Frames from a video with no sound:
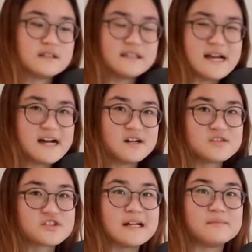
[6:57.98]
Now
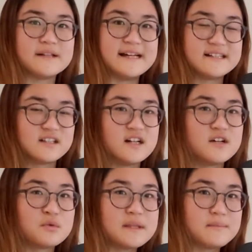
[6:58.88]
try playing
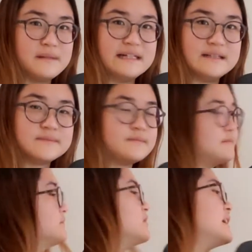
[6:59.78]
along with me.
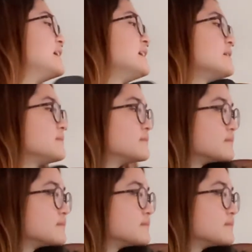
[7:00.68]
Ready?